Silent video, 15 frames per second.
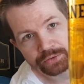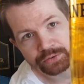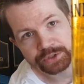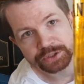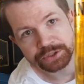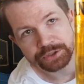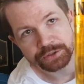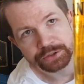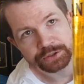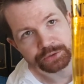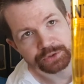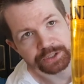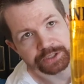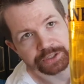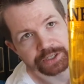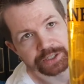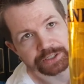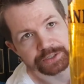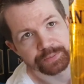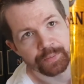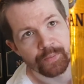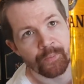which looks really
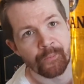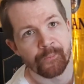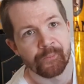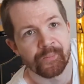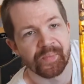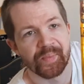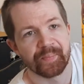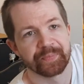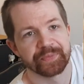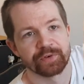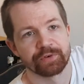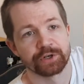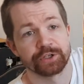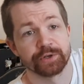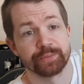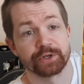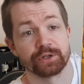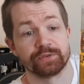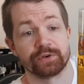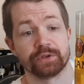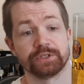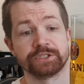nice. Very typical
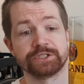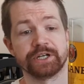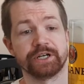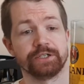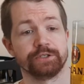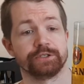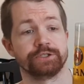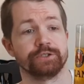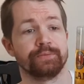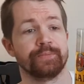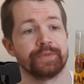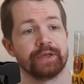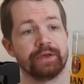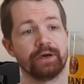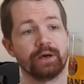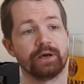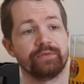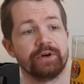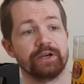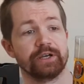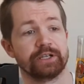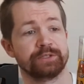for the style also. I
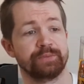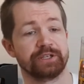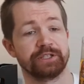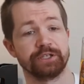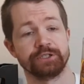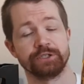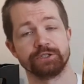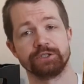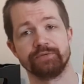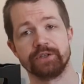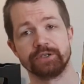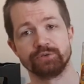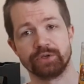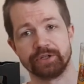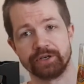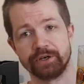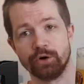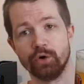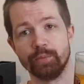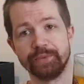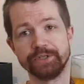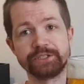have high expectations of this one. I
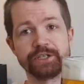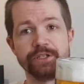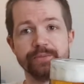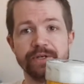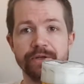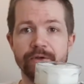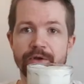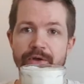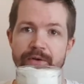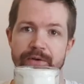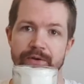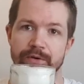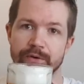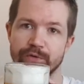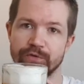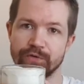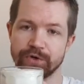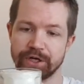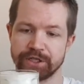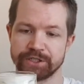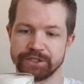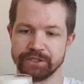hope it's gonna be
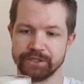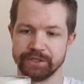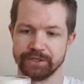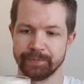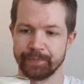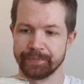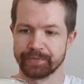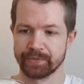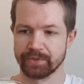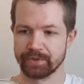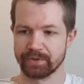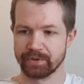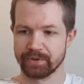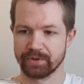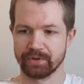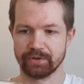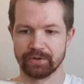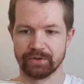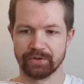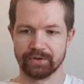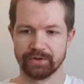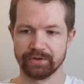fresh in the
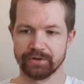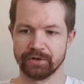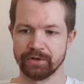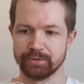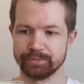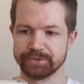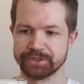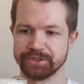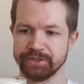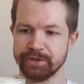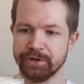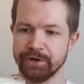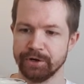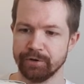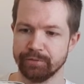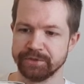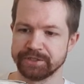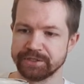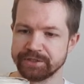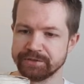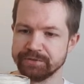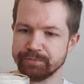hops and
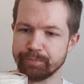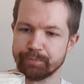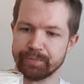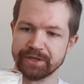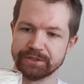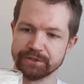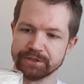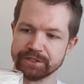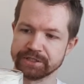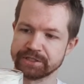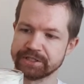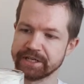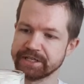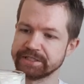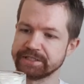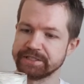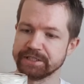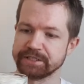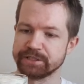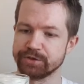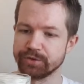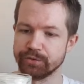herbs bitterness taste,
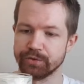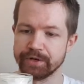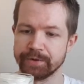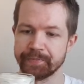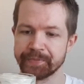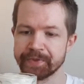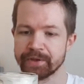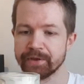just the way